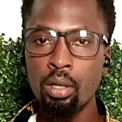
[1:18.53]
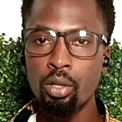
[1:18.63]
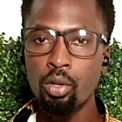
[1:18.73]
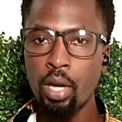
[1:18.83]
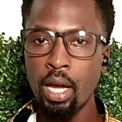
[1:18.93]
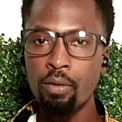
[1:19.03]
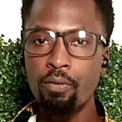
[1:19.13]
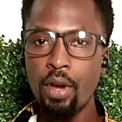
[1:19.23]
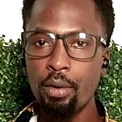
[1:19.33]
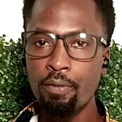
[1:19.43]
You can
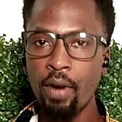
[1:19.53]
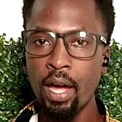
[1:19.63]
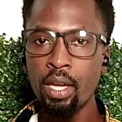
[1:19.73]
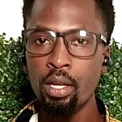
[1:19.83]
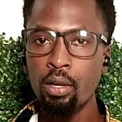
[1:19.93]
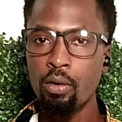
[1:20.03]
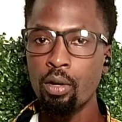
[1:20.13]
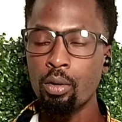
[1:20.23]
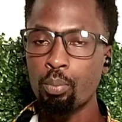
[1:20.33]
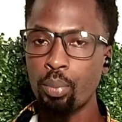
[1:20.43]
verify
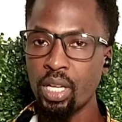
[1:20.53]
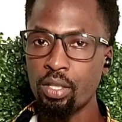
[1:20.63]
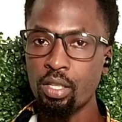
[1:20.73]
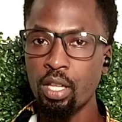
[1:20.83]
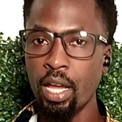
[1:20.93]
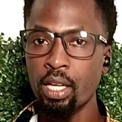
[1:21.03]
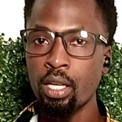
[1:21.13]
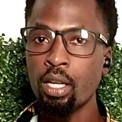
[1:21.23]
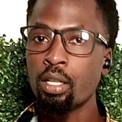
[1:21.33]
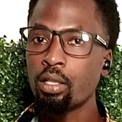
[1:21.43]
places
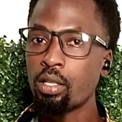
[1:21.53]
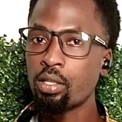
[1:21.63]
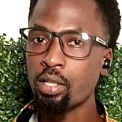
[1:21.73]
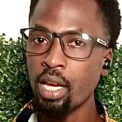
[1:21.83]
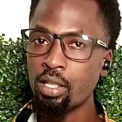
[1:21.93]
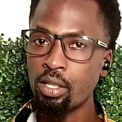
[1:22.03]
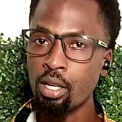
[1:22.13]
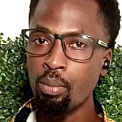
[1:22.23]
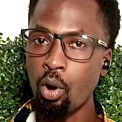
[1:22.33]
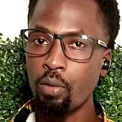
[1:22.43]
like the side
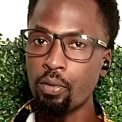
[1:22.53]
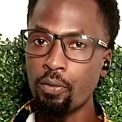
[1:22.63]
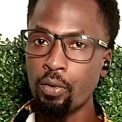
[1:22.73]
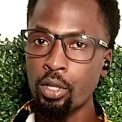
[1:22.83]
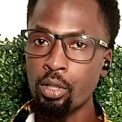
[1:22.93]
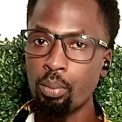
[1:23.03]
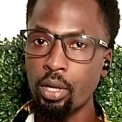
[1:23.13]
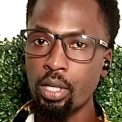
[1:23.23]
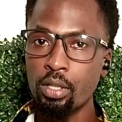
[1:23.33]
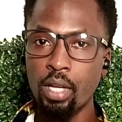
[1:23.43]
seam of the front
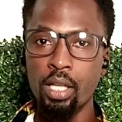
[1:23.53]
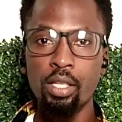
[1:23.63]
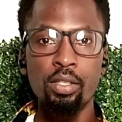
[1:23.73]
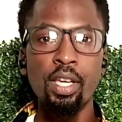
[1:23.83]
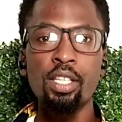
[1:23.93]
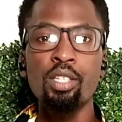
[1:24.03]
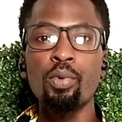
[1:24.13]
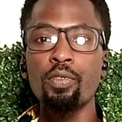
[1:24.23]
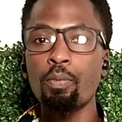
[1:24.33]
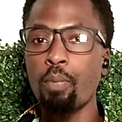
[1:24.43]
bodies and the side seam
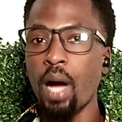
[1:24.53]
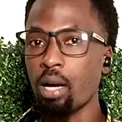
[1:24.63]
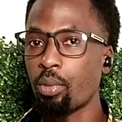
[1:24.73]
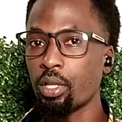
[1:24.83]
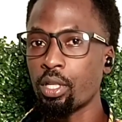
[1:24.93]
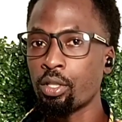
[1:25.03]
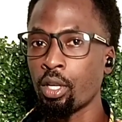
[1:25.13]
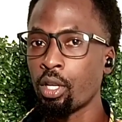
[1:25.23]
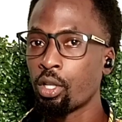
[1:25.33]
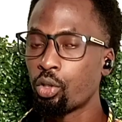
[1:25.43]
of the back bodies
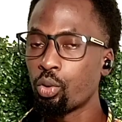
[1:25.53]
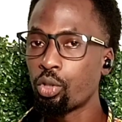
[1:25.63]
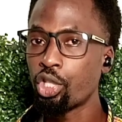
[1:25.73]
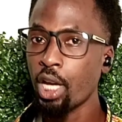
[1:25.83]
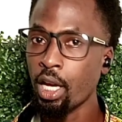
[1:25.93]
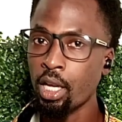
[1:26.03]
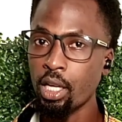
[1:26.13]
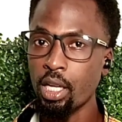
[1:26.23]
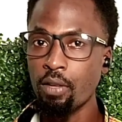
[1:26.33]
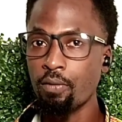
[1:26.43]
to check
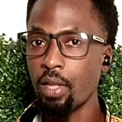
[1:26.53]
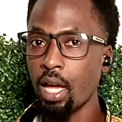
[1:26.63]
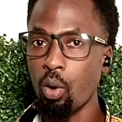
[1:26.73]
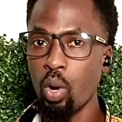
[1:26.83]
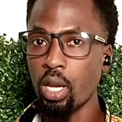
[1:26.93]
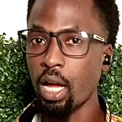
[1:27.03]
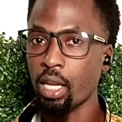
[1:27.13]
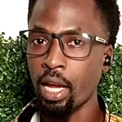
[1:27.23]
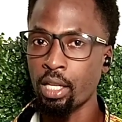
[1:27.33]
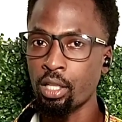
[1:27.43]
if they are well
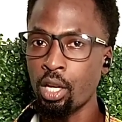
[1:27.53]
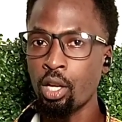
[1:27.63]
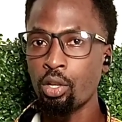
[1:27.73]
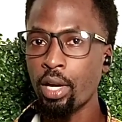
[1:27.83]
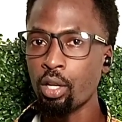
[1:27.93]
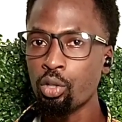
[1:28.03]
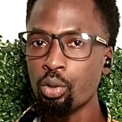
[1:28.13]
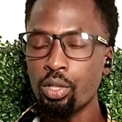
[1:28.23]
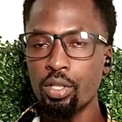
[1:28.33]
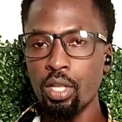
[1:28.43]
aligned. You can also
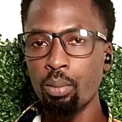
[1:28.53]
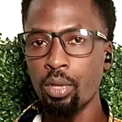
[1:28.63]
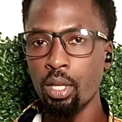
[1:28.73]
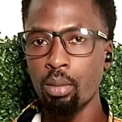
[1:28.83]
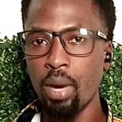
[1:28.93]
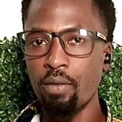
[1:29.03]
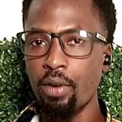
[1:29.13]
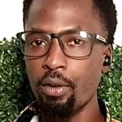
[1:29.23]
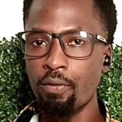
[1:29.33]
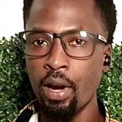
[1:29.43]
do the same thing by
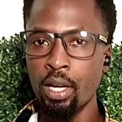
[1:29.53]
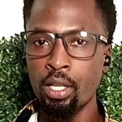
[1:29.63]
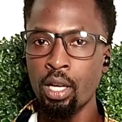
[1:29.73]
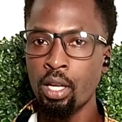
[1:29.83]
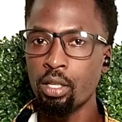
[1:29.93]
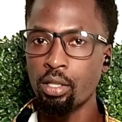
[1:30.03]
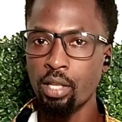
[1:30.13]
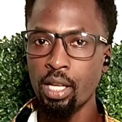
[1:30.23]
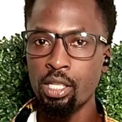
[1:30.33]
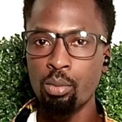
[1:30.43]
verifying the
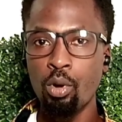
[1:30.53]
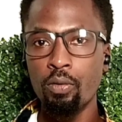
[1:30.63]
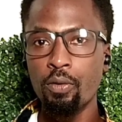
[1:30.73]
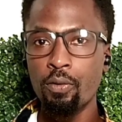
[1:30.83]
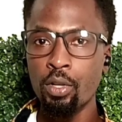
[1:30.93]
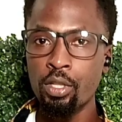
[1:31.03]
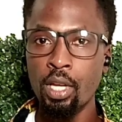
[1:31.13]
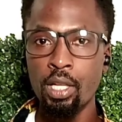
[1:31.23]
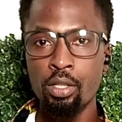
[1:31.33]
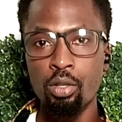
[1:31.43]
side seam of the front
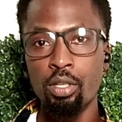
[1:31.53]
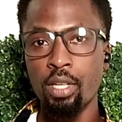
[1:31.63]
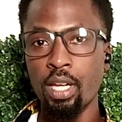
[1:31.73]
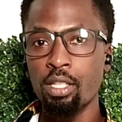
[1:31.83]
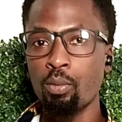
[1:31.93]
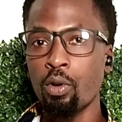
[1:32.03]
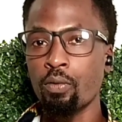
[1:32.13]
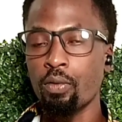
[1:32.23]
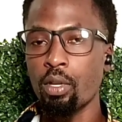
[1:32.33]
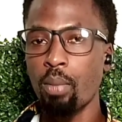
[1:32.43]
skirt to the side seam of
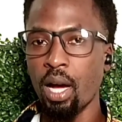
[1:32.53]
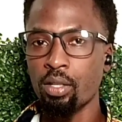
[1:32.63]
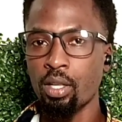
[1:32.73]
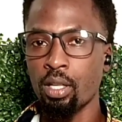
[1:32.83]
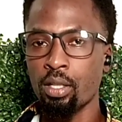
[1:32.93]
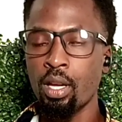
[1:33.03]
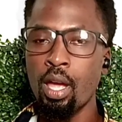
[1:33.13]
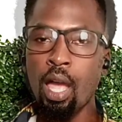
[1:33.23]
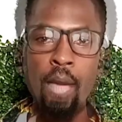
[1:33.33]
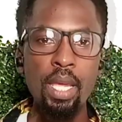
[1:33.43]
the back skirt.
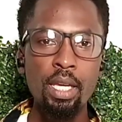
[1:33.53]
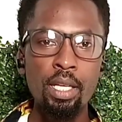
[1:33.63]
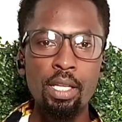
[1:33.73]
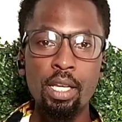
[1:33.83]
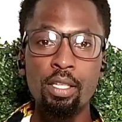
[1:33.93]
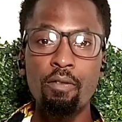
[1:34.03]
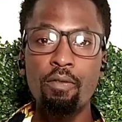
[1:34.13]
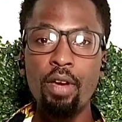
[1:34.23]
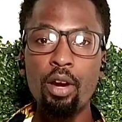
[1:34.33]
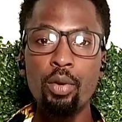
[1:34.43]
Pattern making is a
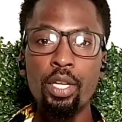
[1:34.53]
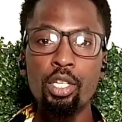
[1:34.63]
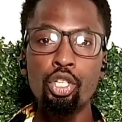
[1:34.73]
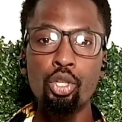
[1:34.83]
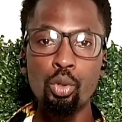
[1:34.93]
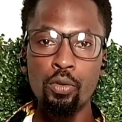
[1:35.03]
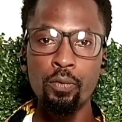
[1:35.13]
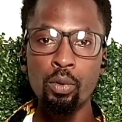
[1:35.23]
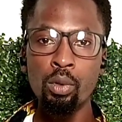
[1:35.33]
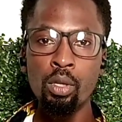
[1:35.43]
very
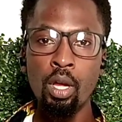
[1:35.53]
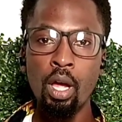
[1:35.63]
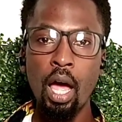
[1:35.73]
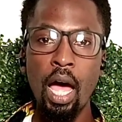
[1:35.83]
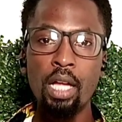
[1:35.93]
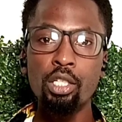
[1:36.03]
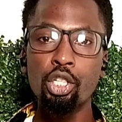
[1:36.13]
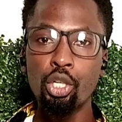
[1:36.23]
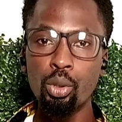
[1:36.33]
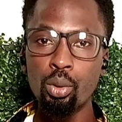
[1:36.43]
useful
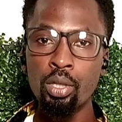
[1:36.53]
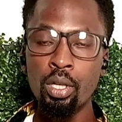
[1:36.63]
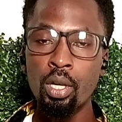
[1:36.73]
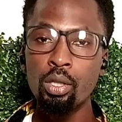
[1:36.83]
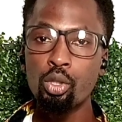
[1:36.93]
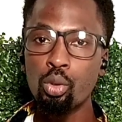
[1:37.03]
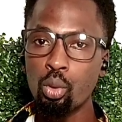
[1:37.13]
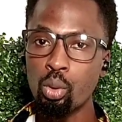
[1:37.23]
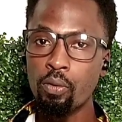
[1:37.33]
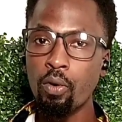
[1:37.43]
and good
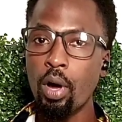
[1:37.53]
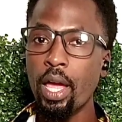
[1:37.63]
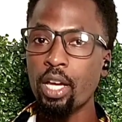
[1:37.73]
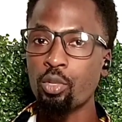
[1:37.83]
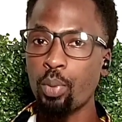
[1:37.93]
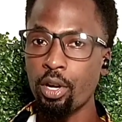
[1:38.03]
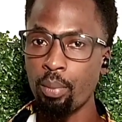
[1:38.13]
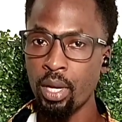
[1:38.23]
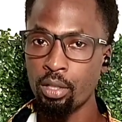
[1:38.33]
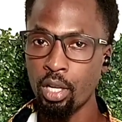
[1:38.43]
tool for
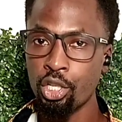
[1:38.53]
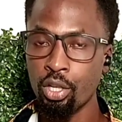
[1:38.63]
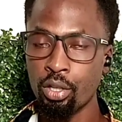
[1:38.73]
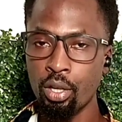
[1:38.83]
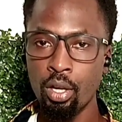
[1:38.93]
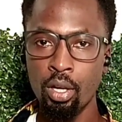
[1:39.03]
experimentation.